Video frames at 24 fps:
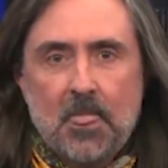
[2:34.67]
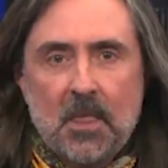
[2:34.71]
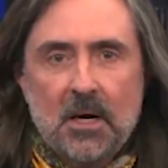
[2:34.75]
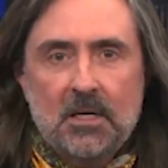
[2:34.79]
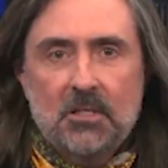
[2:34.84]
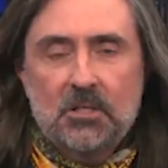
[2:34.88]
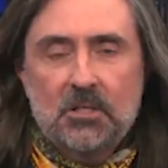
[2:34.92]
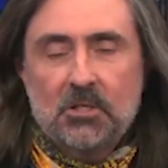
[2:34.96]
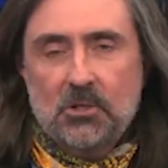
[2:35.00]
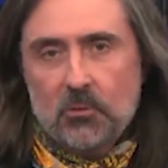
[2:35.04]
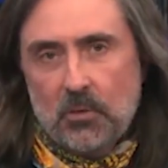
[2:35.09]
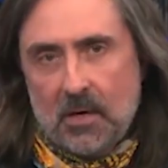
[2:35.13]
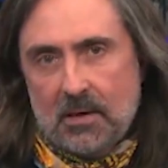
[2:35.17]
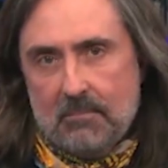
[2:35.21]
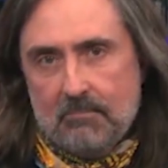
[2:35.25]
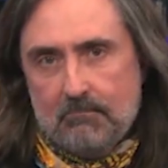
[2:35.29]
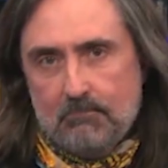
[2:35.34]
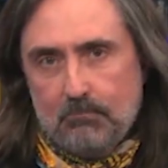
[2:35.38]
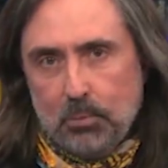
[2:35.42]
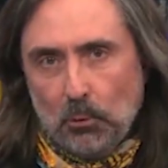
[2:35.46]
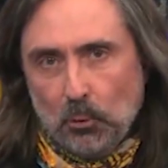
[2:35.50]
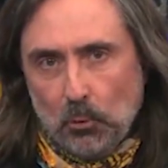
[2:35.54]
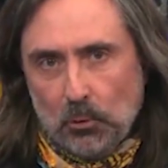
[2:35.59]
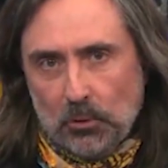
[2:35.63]
and so
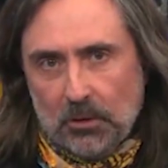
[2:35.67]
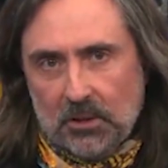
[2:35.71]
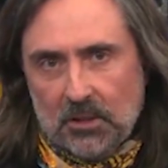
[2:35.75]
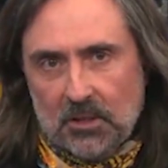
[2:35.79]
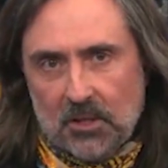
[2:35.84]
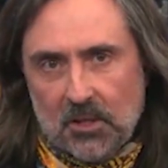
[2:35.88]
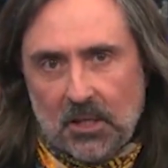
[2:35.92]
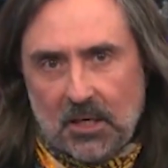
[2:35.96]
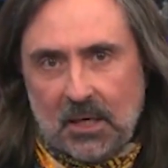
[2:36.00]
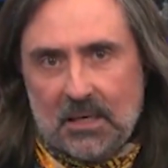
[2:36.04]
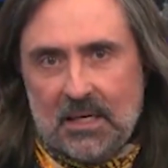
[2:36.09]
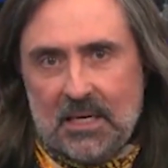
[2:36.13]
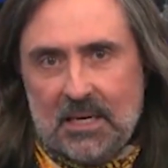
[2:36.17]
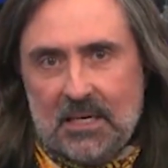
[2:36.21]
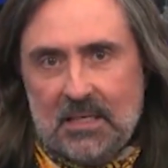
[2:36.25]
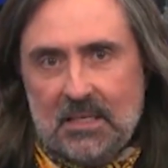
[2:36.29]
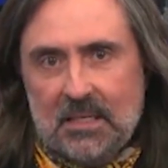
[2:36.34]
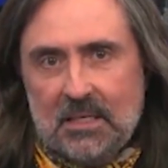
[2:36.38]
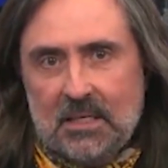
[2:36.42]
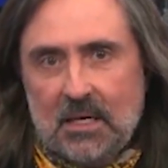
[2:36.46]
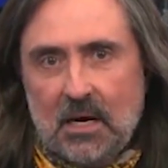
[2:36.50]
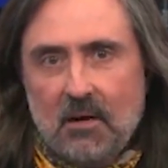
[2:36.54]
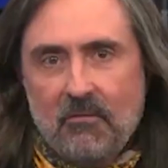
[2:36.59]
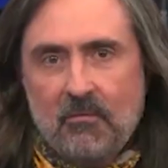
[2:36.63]
emboldened the
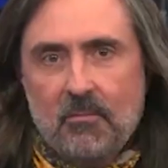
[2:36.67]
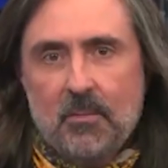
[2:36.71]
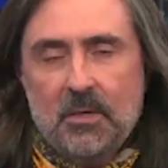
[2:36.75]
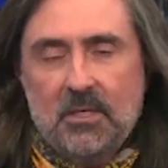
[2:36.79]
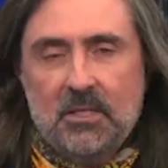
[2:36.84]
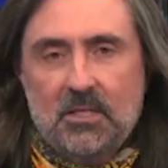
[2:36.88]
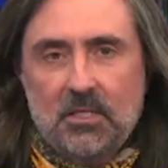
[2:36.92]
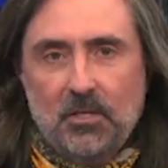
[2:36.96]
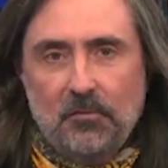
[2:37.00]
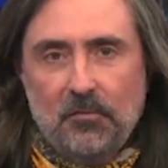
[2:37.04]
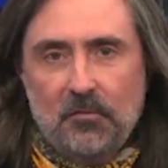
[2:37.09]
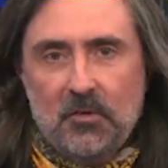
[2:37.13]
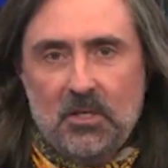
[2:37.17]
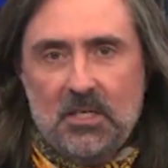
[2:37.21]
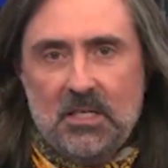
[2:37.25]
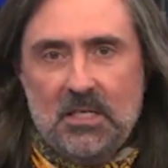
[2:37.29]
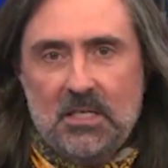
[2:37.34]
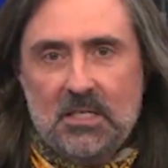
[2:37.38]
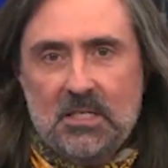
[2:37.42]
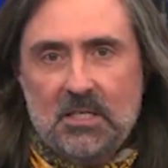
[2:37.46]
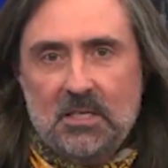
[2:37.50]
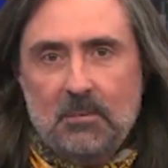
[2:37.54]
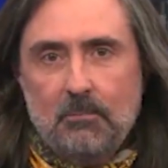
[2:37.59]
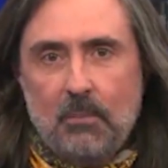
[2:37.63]
Canadian government to
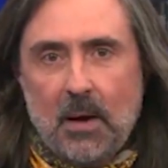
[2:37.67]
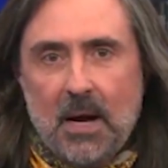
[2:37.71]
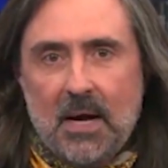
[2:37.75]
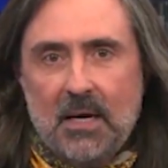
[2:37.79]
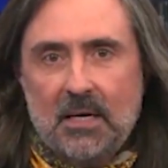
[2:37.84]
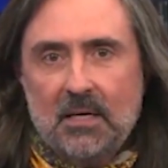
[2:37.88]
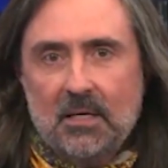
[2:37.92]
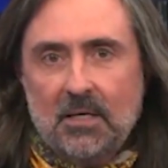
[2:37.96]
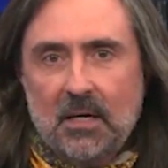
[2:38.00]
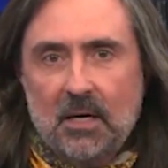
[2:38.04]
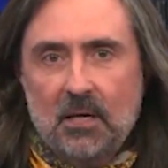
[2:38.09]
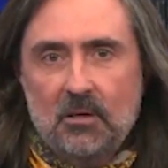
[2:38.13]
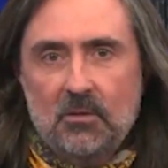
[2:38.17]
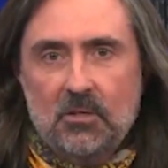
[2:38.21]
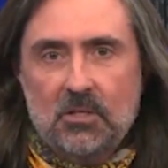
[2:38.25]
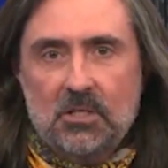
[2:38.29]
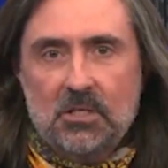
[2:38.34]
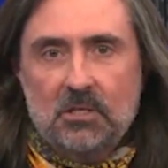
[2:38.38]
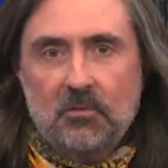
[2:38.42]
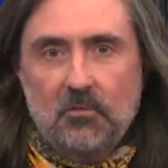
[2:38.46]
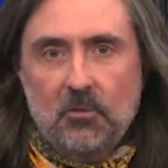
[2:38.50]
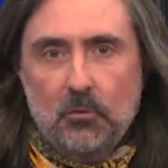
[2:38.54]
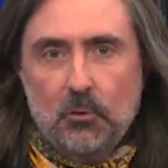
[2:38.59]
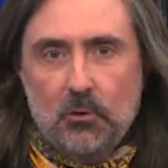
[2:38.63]
freeze the bank accounts
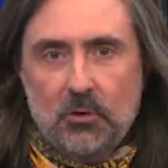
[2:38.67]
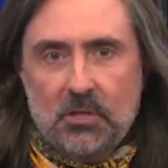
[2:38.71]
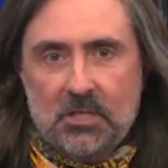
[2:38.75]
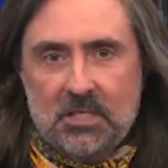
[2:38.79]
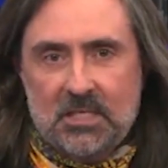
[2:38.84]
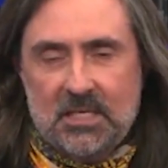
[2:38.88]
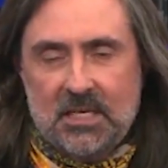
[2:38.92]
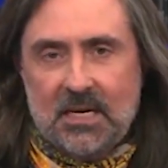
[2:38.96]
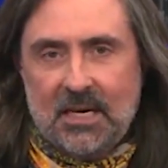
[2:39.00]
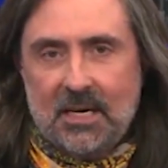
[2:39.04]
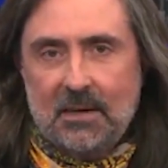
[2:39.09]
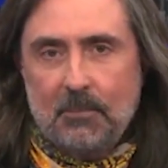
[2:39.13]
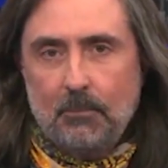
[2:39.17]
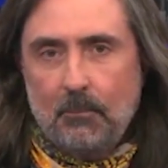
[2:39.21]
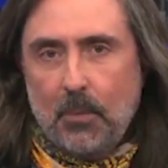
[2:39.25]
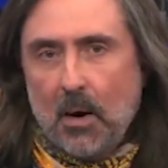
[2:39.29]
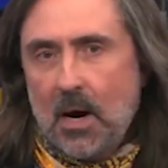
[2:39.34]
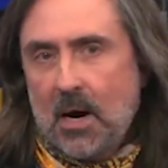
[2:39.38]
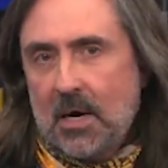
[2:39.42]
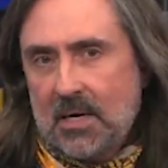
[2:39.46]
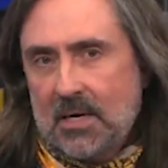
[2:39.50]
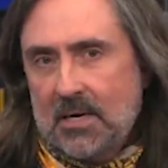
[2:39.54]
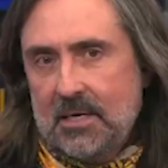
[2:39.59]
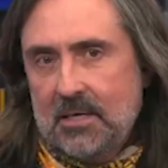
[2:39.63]
of those taking
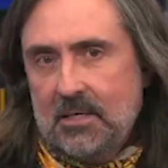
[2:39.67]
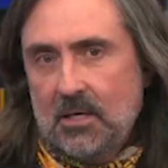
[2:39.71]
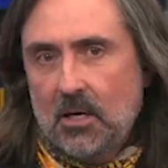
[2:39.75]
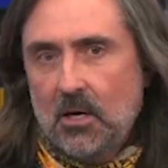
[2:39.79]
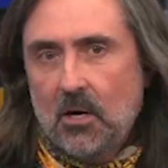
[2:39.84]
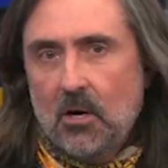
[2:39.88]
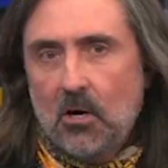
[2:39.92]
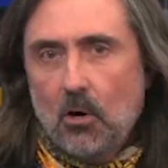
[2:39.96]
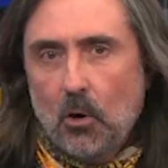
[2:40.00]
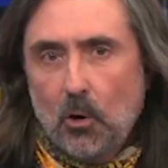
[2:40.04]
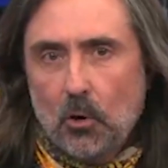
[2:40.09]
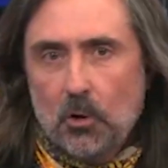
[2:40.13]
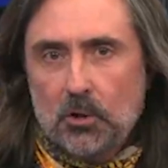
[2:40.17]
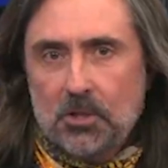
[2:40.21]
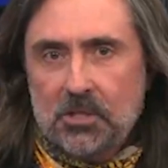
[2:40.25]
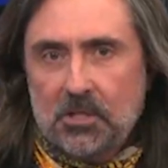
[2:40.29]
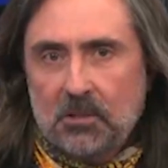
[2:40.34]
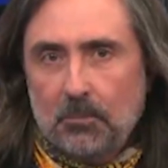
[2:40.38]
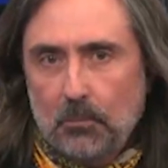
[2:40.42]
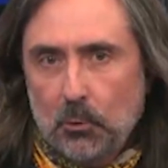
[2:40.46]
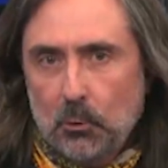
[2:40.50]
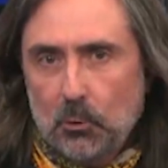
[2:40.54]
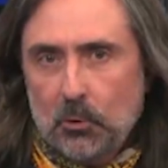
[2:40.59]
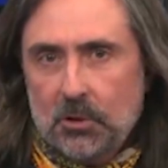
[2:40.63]
part in or
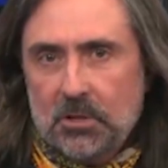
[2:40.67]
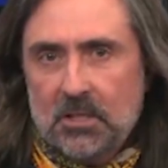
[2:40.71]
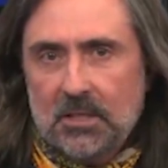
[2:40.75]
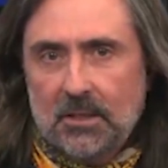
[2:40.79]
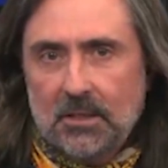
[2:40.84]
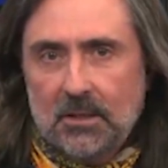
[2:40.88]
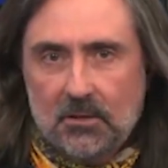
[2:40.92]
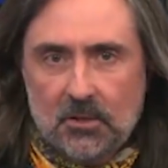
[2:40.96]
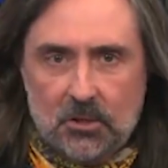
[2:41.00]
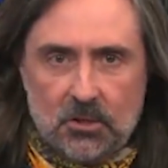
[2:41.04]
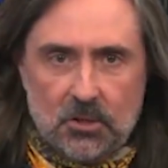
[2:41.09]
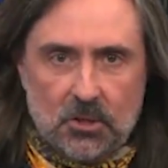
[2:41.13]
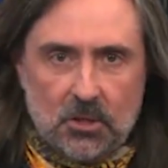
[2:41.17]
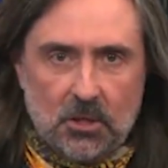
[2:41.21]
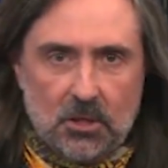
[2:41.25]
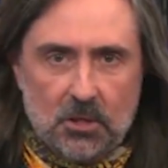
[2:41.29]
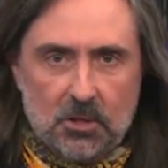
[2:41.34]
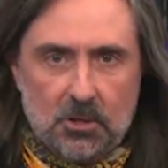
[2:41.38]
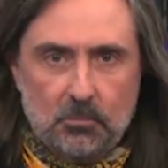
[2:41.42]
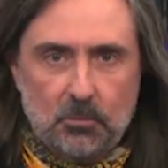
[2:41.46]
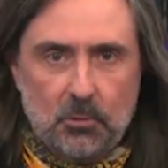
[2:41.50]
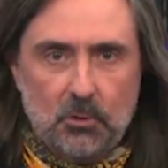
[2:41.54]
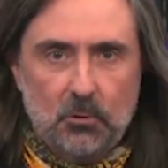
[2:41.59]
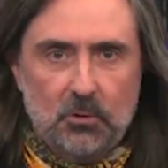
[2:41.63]
supporting the truckers'
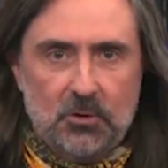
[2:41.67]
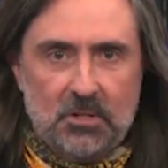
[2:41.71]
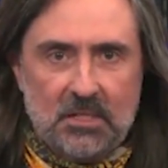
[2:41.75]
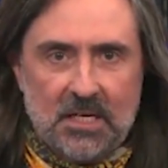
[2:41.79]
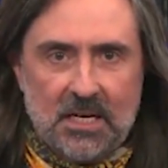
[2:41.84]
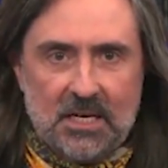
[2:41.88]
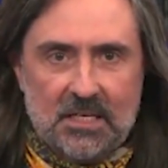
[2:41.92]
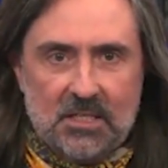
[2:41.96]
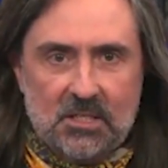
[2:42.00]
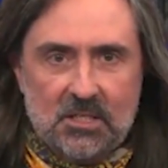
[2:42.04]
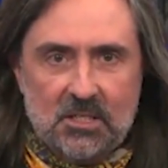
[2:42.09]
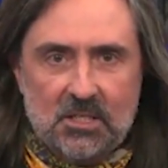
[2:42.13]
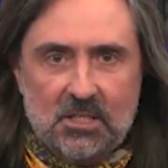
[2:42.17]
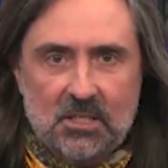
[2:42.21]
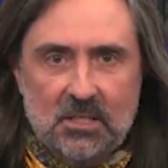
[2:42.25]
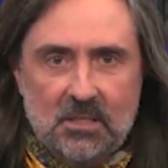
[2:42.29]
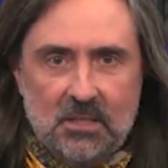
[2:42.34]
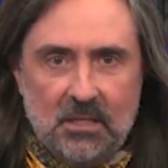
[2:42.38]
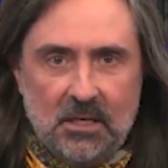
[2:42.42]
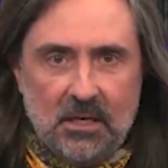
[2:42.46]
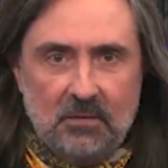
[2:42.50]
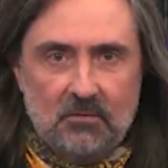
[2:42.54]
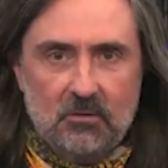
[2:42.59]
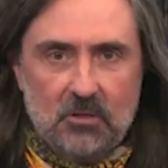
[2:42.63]
protests,
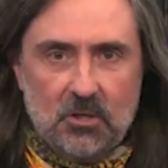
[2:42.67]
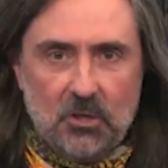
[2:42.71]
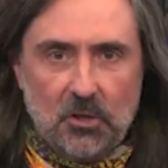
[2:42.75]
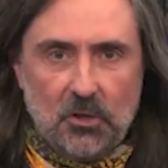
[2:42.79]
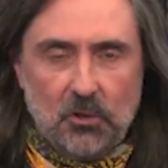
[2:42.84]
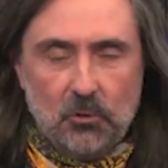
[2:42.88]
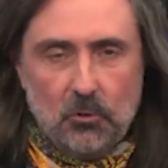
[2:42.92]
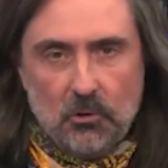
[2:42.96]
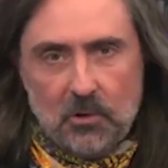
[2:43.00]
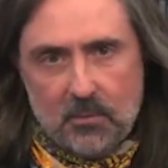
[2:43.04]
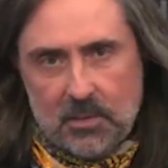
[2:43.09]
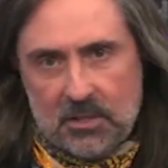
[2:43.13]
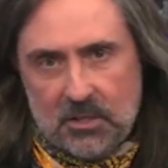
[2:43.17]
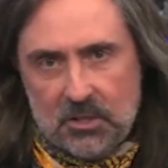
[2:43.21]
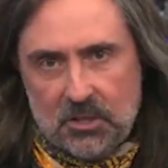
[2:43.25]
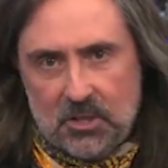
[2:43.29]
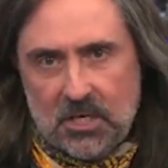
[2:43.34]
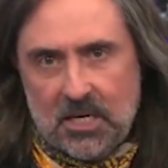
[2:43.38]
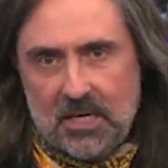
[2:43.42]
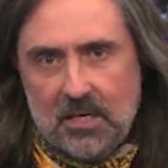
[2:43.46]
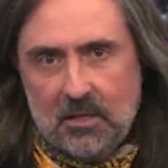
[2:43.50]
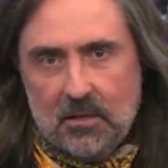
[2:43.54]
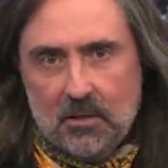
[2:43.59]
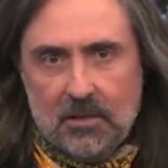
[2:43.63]
even to throw them in
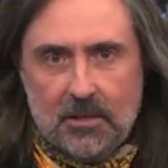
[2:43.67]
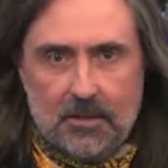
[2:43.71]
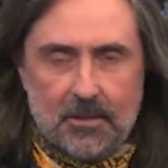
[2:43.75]
jail.